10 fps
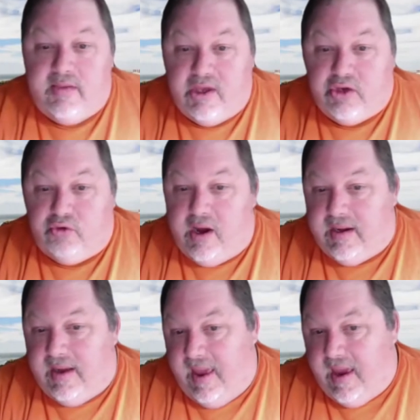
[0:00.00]

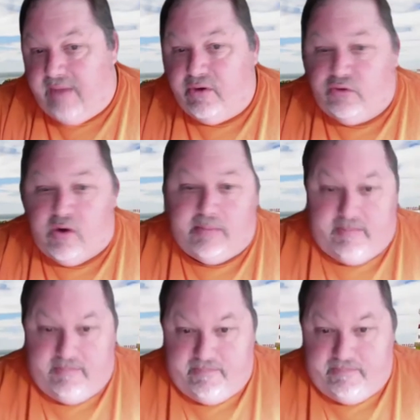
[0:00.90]
train every trip.
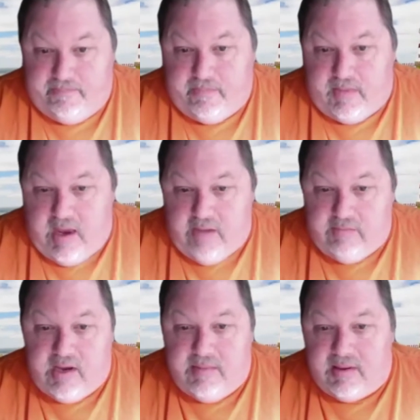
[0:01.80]
Every
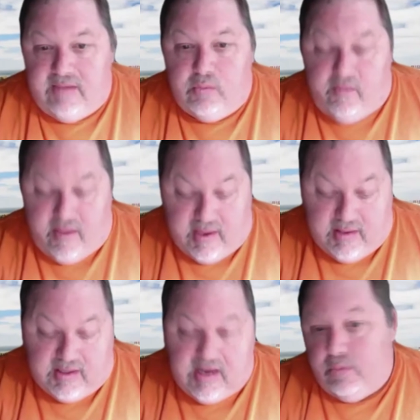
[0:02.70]
time they leave the wharf, and they
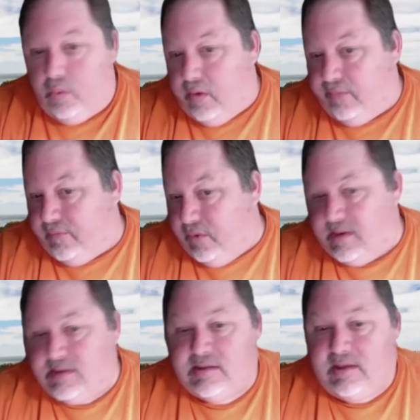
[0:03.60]
leave the wharf to do
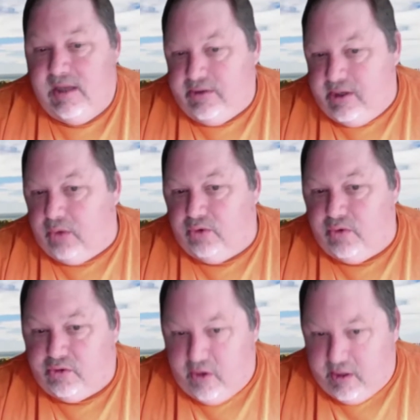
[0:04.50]
this, they don't do the
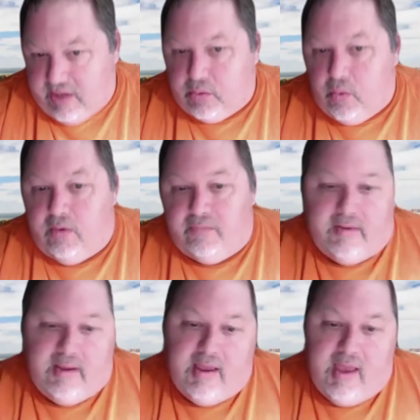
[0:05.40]
training at the wharf.
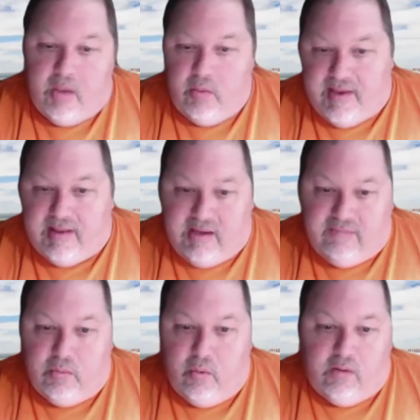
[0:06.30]
And when they leave
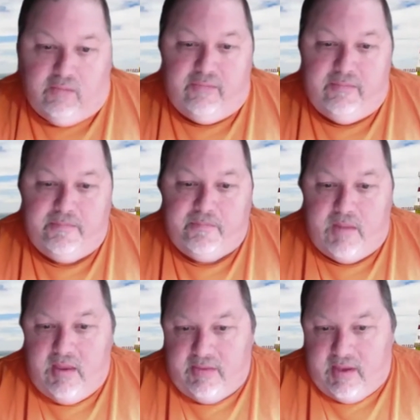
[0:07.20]
the wharf,
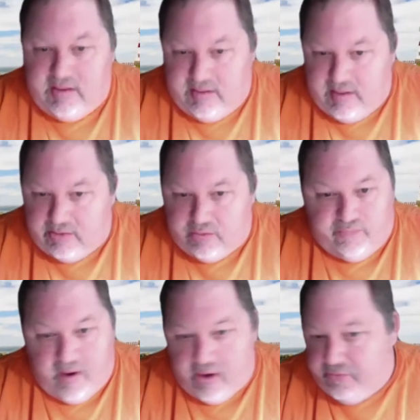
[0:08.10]
they do
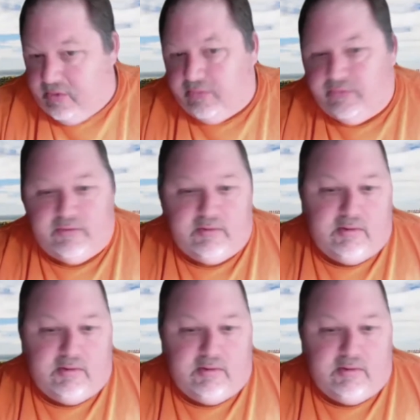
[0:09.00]
fire drills,